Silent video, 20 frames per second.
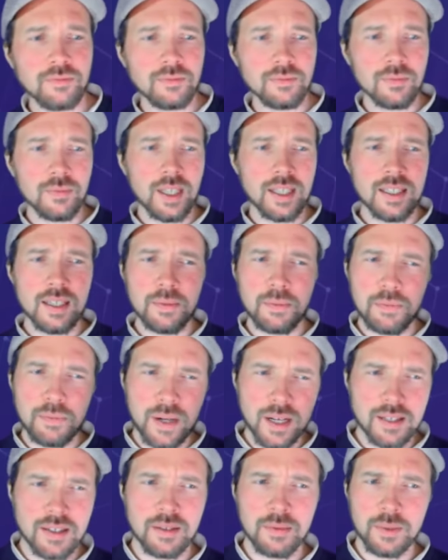it's
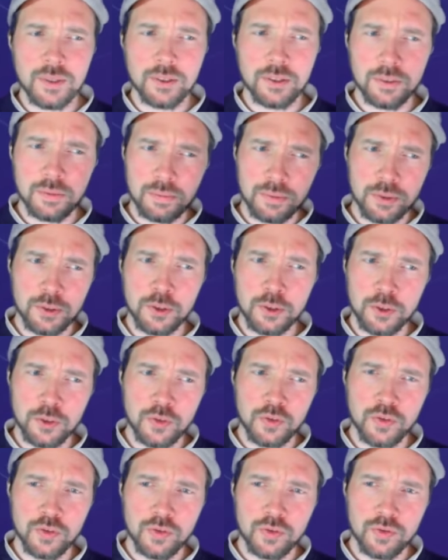impossible to prove
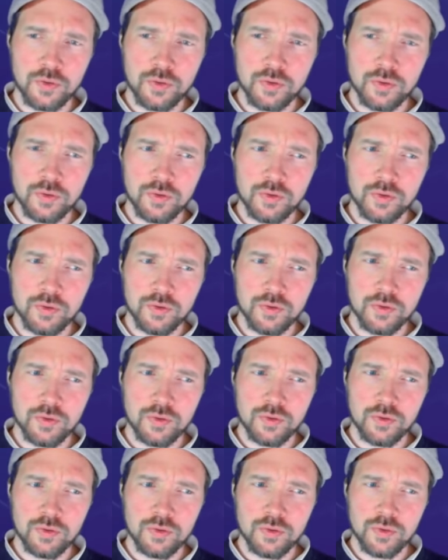
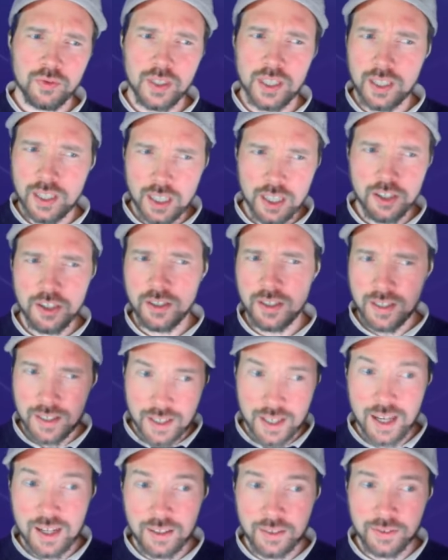induction
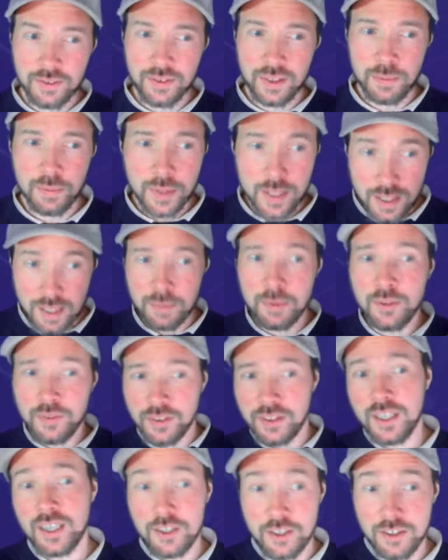itself. The principle of
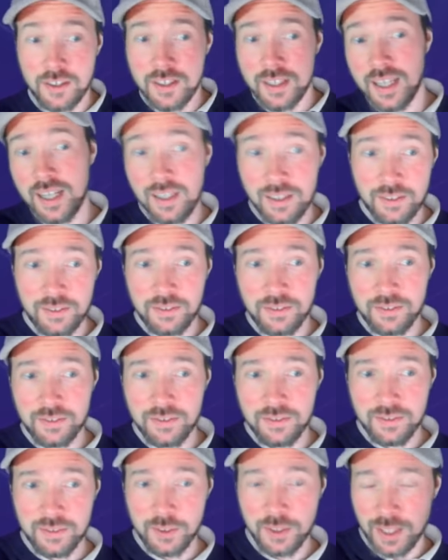induction itself,
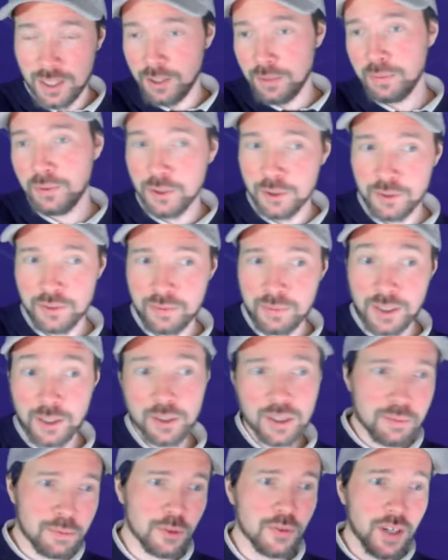you cannot prove. But you
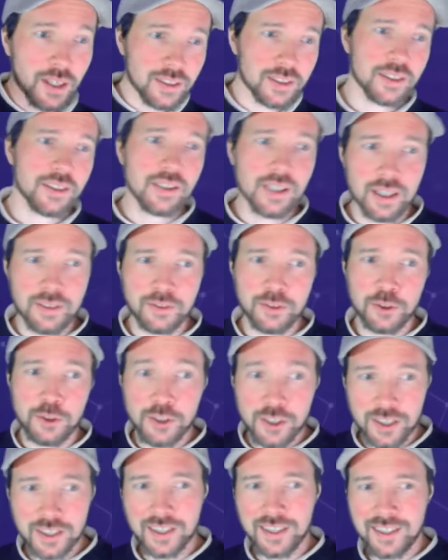can prove other stuff
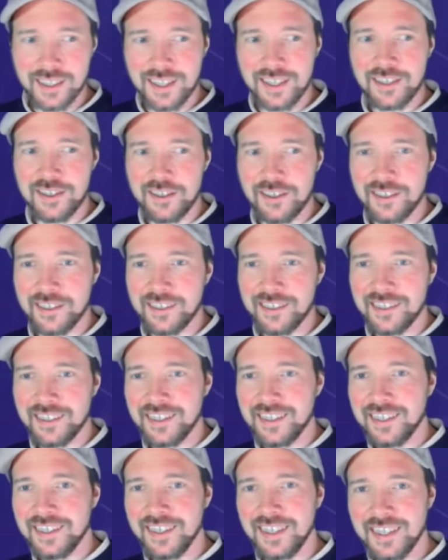using induction.
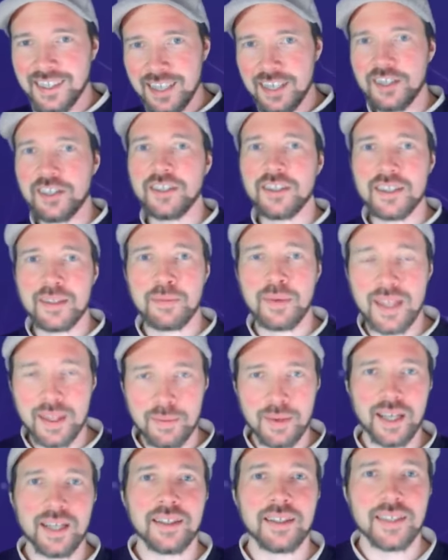Induction is a
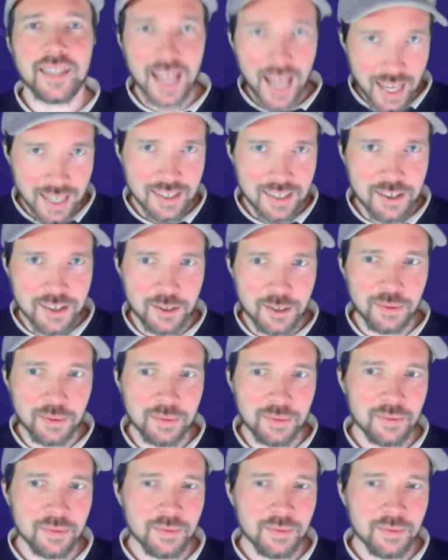mathematical axiom.